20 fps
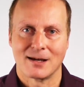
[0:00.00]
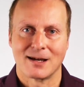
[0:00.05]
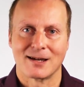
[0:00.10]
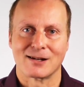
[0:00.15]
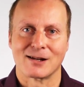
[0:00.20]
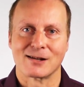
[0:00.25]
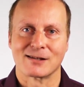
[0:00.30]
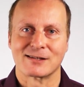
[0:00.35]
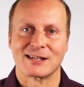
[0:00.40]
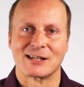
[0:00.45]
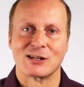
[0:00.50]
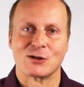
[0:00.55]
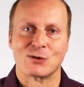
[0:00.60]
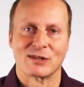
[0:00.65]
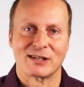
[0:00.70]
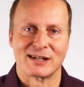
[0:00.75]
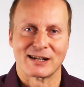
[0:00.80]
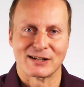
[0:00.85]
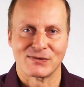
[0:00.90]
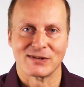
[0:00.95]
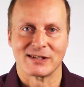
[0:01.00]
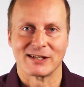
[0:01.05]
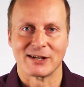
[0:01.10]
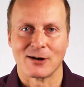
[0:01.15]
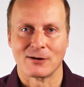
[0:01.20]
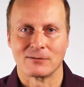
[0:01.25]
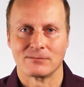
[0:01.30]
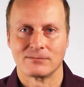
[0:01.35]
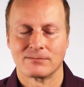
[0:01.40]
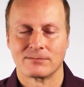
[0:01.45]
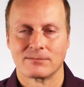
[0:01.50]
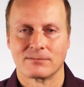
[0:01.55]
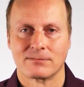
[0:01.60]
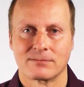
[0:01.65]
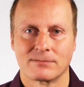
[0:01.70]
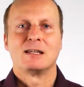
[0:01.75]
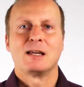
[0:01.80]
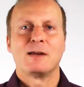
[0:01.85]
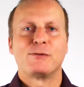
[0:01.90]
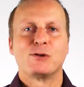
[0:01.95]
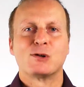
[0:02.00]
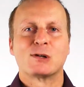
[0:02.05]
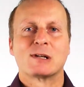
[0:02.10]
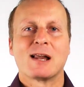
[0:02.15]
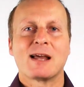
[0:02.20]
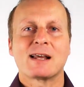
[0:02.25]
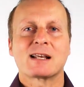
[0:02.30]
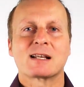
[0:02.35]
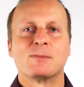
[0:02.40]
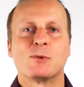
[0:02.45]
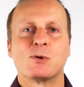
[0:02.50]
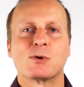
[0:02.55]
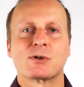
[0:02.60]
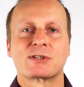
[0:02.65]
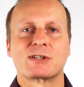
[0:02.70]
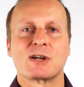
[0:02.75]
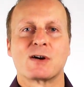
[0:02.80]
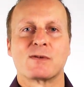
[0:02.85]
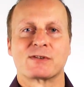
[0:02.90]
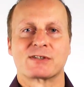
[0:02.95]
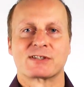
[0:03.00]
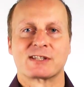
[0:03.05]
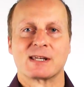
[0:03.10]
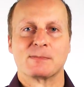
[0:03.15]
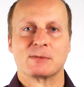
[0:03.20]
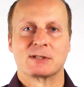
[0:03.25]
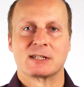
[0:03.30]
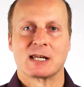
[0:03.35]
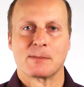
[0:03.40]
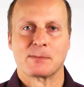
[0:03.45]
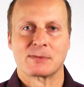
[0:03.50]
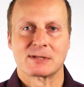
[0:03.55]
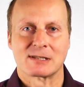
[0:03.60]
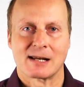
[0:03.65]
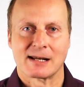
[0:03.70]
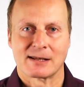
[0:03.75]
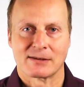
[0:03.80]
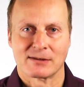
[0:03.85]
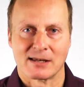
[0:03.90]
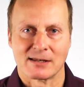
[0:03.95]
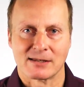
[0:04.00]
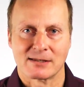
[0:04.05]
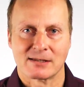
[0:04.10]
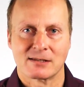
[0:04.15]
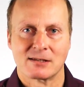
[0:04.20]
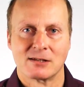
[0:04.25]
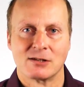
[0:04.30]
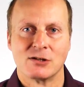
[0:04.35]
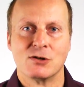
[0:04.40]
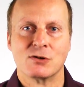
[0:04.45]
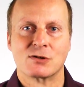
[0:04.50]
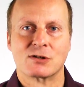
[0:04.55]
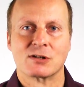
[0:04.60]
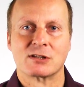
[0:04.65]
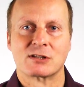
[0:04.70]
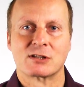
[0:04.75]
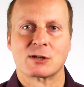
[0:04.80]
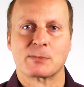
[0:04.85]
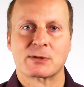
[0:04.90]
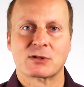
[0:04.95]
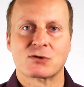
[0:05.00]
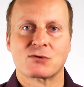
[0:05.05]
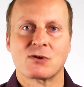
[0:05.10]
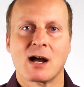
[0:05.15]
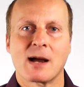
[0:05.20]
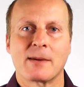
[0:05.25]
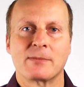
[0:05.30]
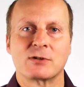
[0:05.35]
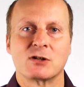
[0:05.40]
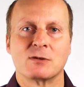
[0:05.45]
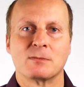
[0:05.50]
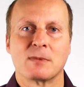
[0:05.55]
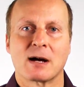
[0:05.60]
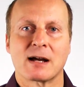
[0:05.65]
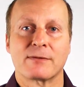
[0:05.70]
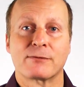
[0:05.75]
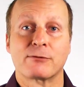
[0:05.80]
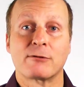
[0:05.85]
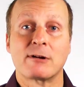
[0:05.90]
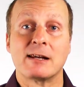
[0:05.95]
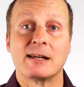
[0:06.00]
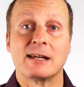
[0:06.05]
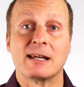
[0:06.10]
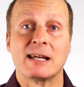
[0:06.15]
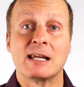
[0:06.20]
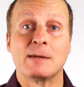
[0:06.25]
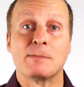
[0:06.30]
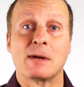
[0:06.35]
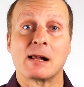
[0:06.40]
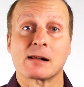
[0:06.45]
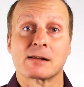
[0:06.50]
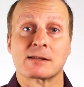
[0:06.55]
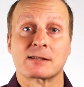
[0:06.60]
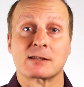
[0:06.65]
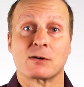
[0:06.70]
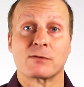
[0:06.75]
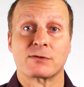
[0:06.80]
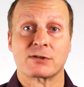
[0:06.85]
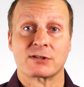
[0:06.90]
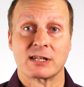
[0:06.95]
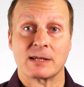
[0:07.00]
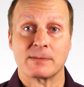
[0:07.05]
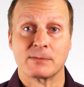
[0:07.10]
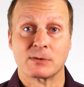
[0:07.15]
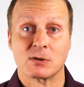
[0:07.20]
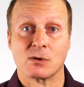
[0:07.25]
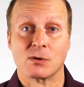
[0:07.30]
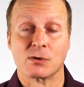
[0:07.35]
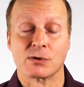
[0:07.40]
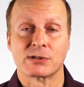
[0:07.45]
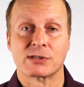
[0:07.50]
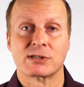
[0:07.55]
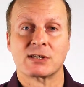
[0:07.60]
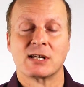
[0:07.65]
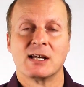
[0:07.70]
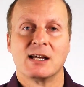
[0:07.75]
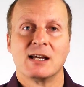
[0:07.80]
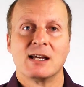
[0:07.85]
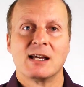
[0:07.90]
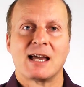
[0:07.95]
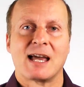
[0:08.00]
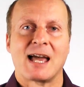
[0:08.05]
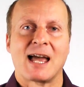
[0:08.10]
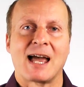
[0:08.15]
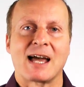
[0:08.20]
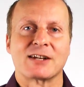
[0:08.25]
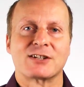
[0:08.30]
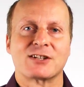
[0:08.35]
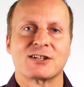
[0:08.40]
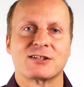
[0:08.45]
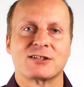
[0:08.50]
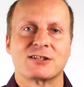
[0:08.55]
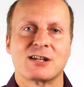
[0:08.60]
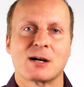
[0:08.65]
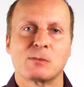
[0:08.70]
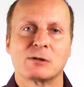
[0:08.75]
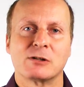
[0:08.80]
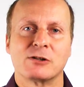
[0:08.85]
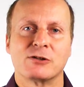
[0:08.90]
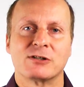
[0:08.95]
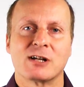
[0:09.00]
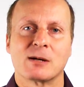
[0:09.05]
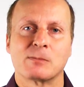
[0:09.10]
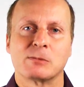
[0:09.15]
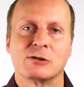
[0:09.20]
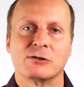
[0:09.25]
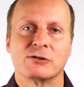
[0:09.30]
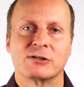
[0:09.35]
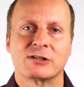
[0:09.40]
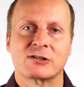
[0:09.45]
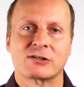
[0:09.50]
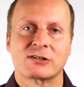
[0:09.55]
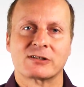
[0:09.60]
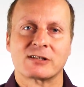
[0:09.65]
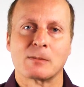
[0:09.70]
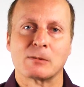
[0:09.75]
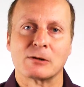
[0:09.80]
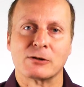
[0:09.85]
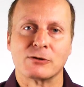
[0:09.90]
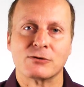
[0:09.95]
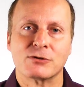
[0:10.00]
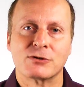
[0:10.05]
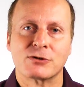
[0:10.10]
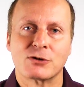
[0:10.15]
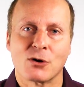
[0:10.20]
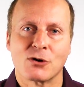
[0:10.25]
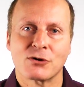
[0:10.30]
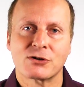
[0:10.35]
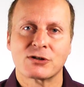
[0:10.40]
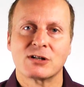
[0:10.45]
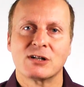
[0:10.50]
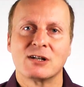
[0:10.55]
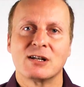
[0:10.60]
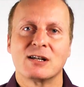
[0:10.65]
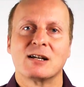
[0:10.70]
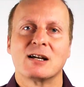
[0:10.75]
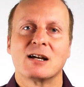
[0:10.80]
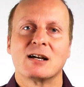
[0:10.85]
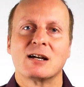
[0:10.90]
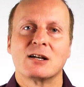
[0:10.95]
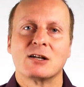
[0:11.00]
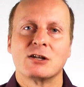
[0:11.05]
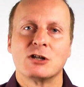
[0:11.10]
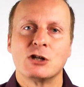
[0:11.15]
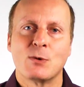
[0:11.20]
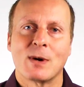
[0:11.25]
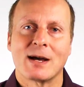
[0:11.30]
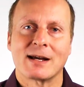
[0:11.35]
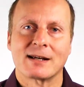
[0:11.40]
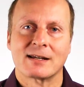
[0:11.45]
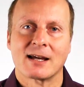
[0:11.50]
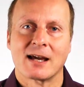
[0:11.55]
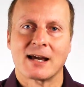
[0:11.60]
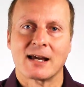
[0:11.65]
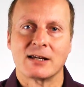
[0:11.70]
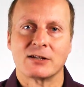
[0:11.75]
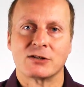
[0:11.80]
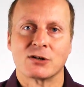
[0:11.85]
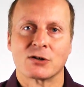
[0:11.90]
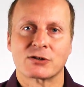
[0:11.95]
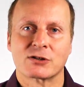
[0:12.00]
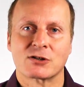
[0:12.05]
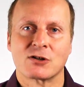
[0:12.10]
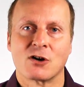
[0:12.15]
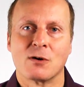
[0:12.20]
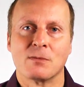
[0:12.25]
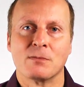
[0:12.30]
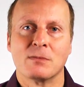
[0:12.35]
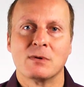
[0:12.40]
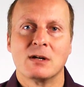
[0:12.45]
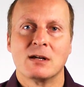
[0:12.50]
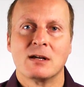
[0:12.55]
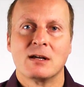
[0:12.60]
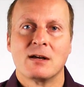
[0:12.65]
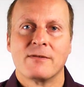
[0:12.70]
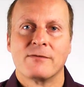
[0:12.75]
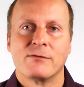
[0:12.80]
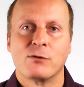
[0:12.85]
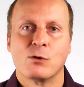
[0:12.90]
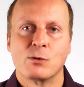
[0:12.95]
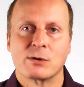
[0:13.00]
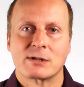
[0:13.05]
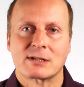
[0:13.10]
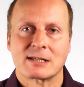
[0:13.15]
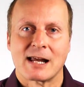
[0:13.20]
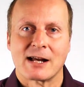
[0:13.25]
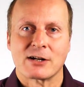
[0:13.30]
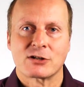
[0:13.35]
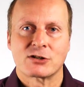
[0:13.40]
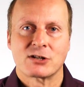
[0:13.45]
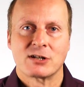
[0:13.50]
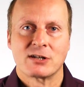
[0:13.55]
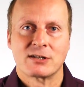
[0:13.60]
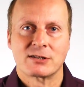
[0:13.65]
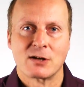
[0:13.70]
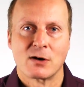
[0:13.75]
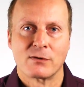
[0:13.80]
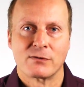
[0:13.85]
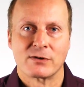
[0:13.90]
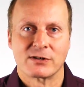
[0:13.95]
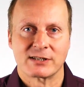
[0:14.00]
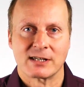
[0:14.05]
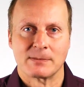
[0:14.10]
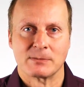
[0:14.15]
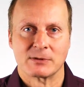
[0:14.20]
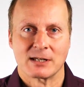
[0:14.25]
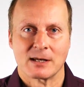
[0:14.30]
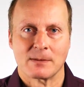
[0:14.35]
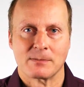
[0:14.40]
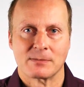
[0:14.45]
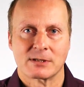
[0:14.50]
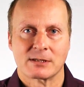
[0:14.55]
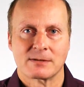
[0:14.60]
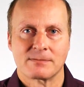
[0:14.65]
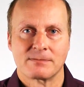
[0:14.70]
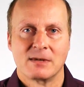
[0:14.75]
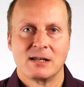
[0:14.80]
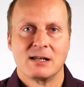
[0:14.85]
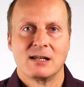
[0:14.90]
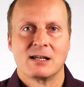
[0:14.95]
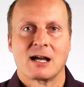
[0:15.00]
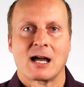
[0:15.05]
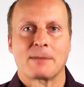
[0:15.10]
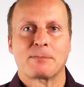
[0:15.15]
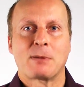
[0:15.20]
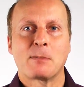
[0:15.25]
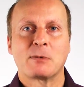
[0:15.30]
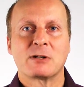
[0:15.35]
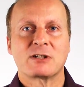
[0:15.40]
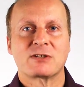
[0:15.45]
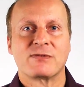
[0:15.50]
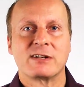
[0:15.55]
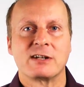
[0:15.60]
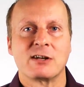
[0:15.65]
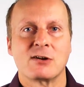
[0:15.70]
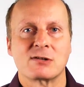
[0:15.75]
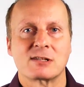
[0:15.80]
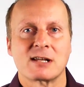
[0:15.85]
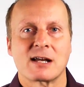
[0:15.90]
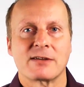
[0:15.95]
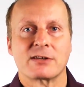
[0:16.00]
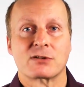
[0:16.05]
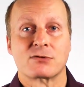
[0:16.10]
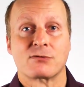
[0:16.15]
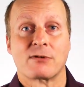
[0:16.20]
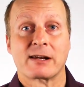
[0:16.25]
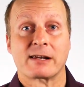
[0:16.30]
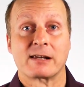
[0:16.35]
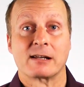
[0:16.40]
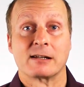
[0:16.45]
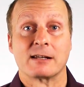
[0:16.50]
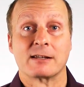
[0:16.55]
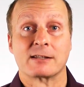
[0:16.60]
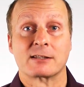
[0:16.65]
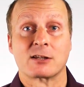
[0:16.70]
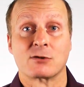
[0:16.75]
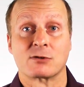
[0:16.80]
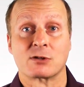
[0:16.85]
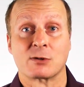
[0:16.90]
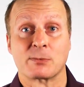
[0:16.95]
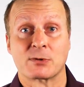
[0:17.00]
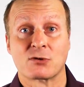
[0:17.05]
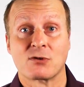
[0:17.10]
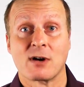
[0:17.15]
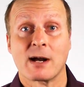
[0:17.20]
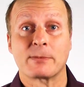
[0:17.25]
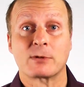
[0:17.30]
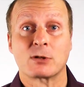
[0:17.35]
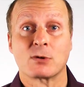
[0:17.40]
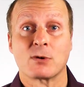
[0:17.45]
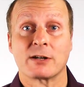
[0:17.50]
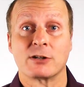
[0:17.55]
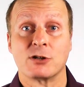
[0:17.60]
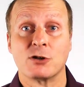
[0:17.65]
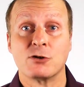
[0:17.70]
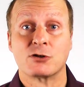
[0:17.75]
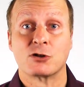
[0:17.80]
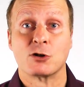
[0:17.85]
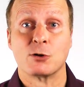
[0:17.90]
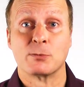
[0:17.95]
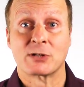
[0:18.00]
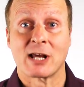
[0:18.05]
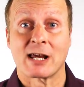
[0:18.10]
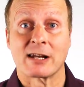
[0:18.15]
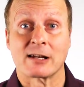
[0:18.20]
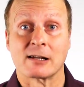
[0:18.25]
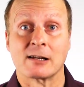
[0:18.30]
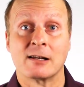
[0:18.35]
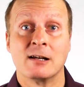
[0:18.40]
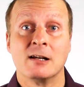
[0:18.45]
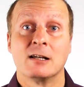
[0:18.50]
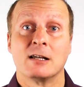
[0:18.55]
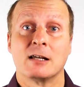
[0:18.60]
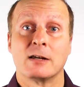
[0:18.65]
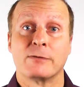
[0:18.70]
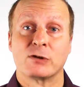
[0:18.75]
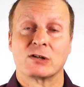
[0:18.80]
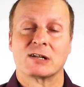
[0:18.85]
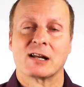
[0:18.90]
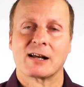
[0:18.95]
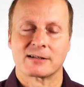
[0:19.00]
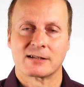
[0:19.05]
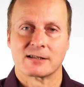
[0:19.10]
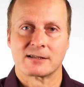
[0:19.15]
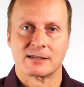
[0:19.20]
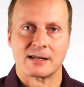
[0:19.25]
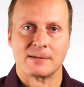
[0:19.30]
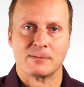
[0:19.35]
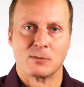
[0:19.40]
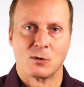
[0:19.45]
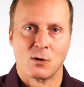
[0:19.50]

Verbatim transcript: and I'll see you in the next video. If you'd like more self-esteem tips like this, you can subscribe to my free email self-esteem course at www.unk.com/self-esteem tips. I publish videos like this regularly, so subscribe to our YouTube channel if you'd like to see